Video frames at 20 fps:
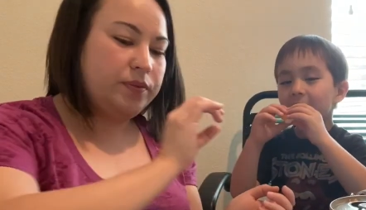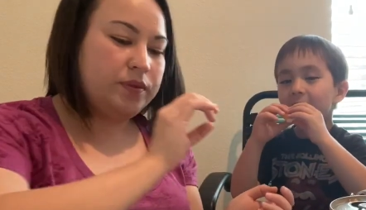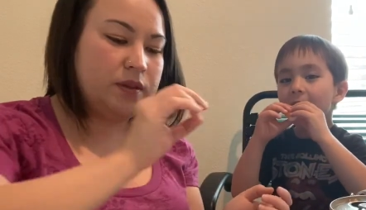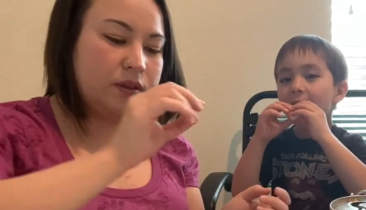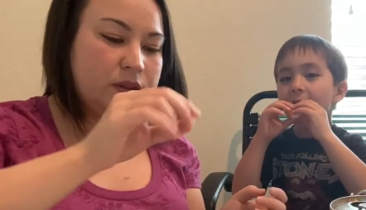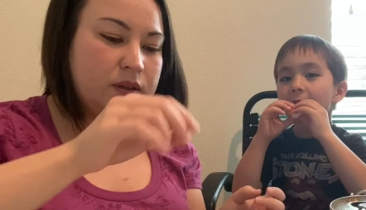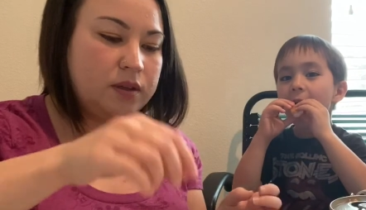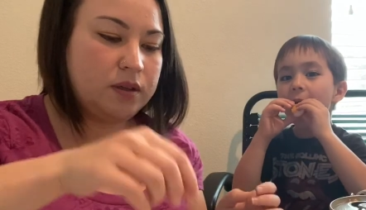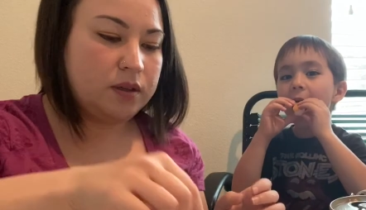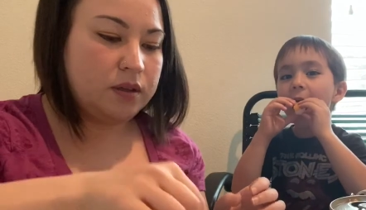
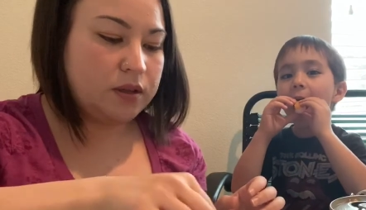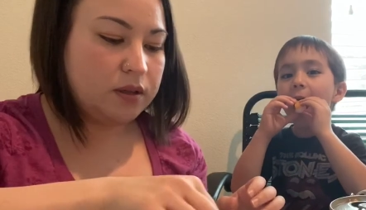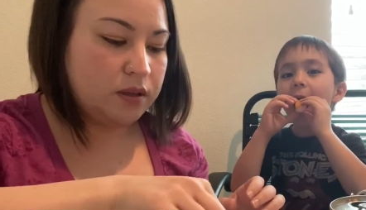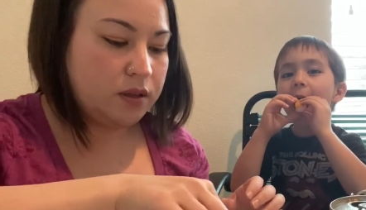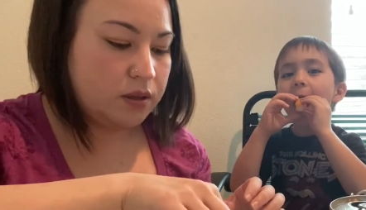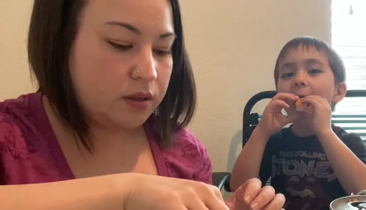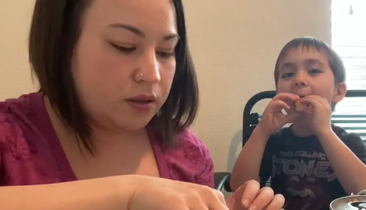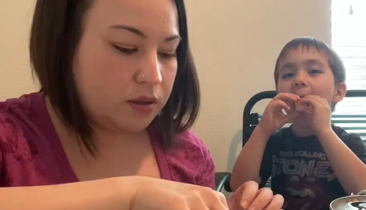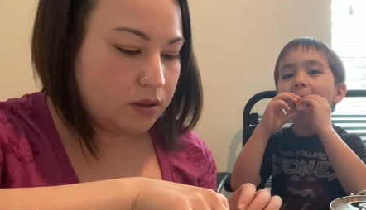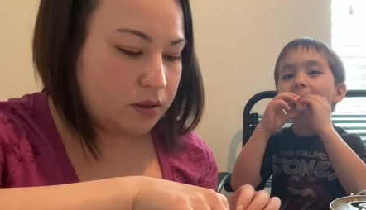
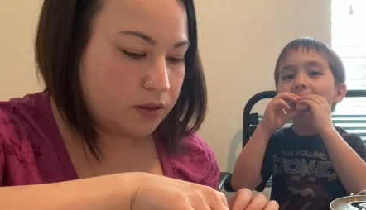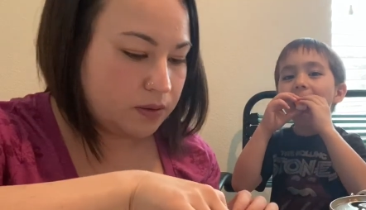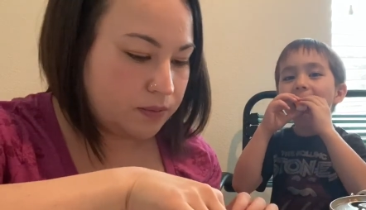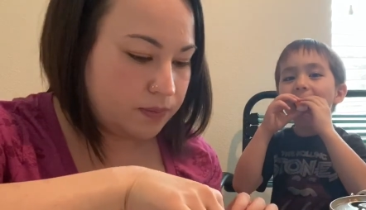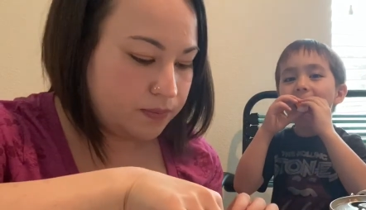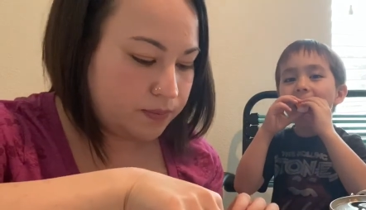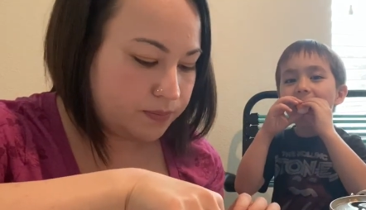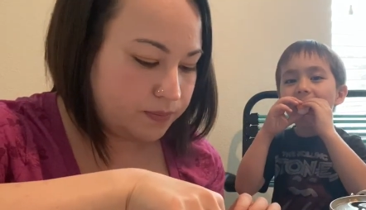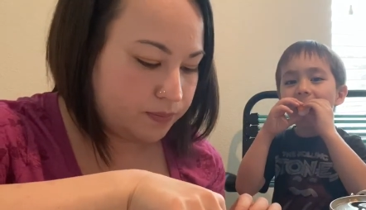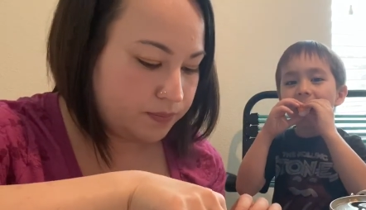
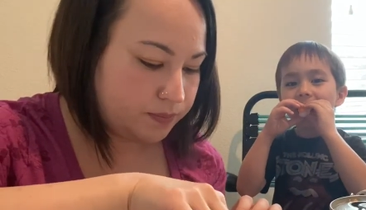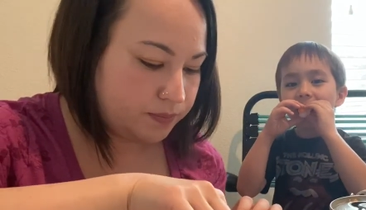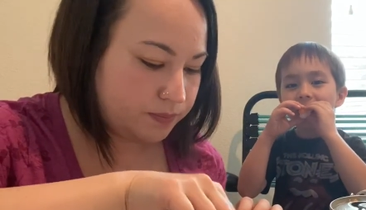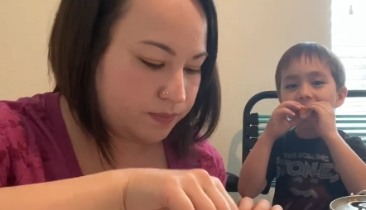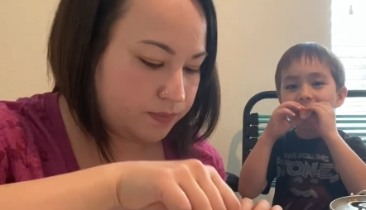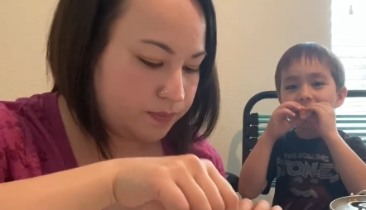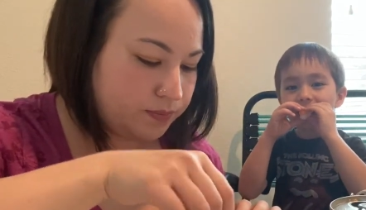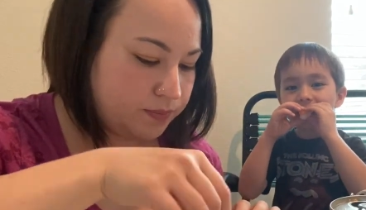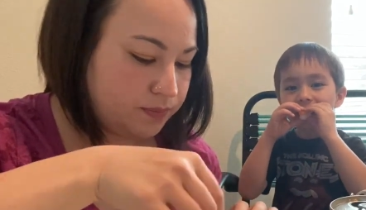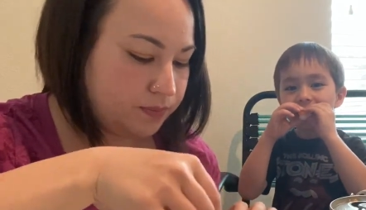
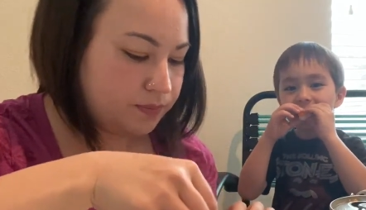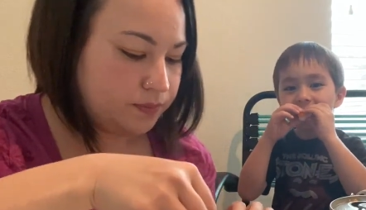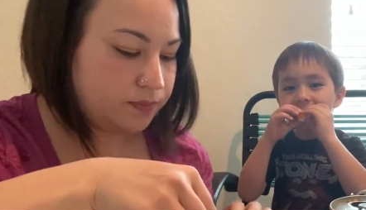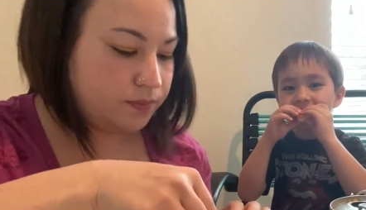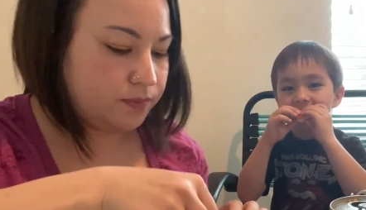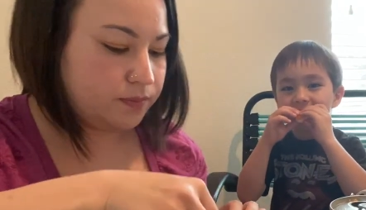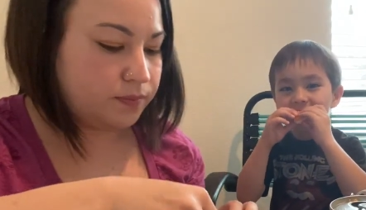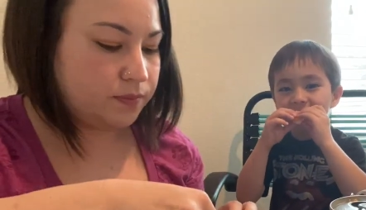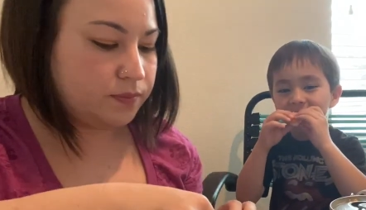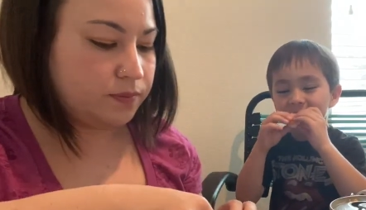
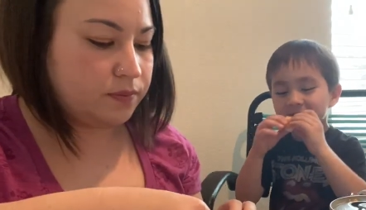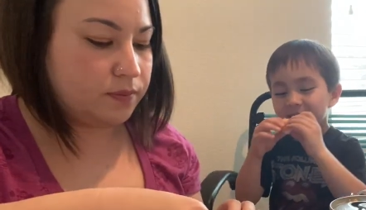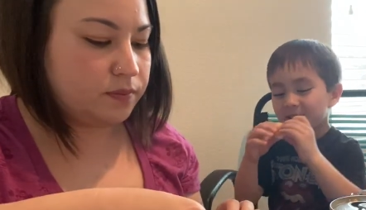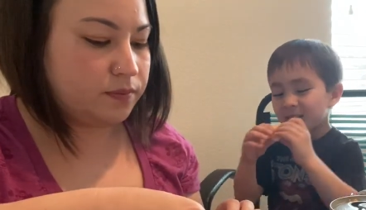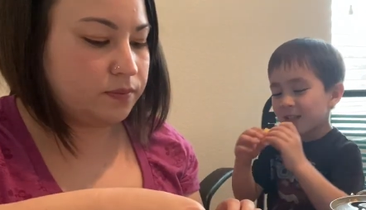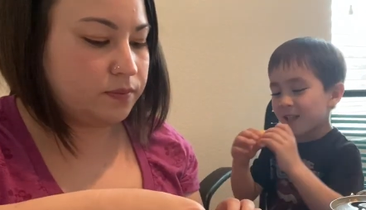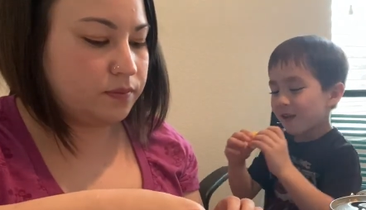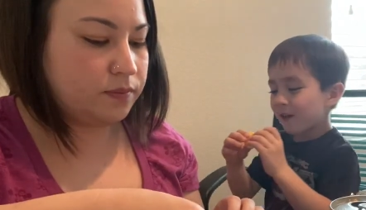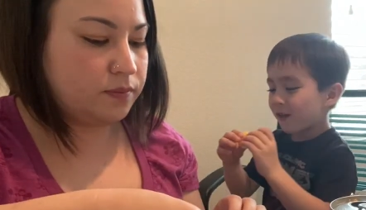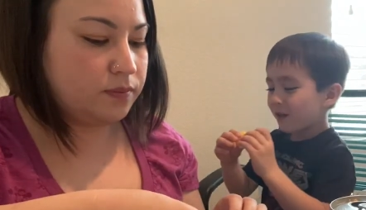
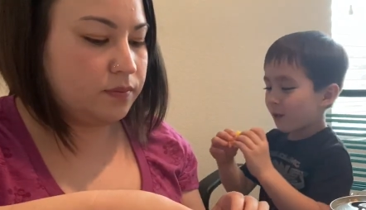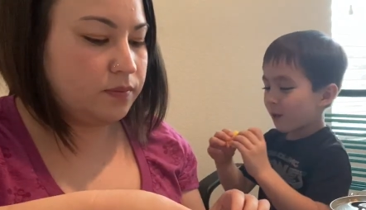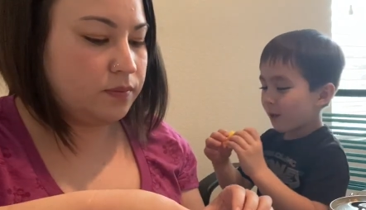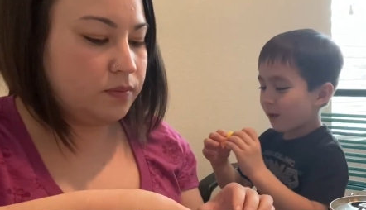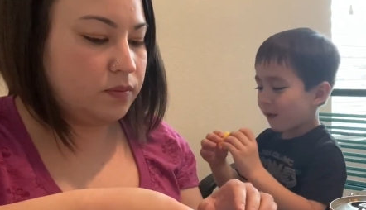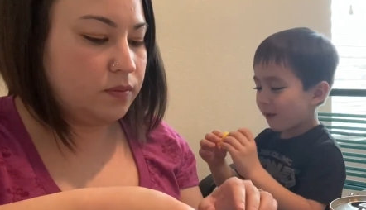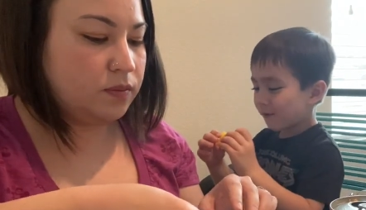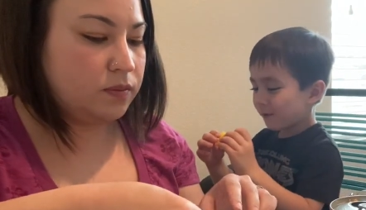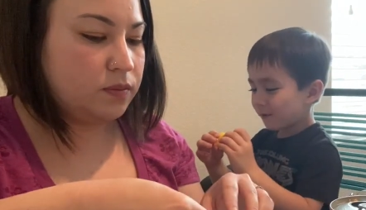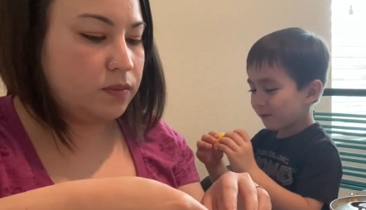
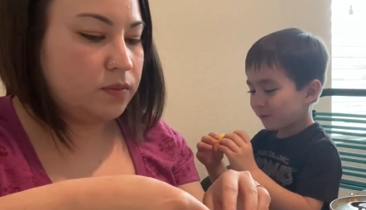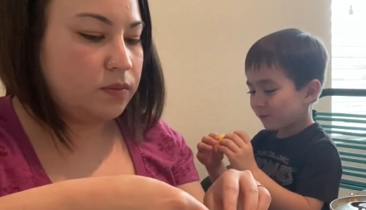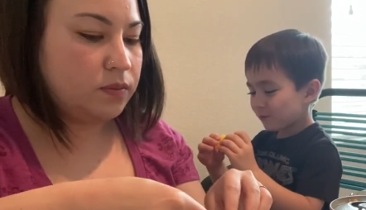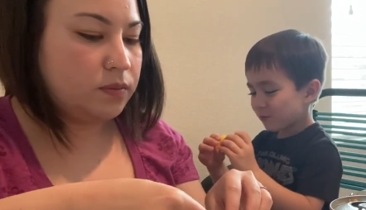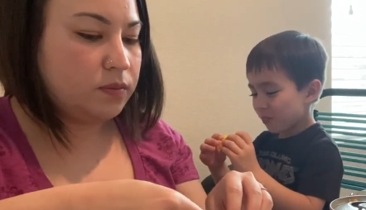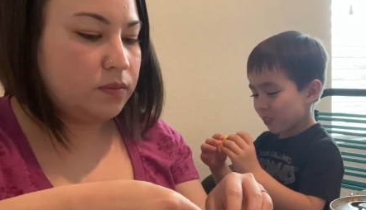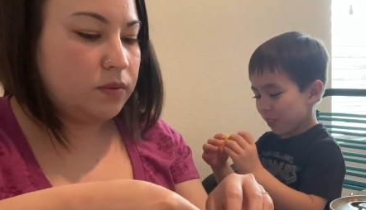Nothing is said.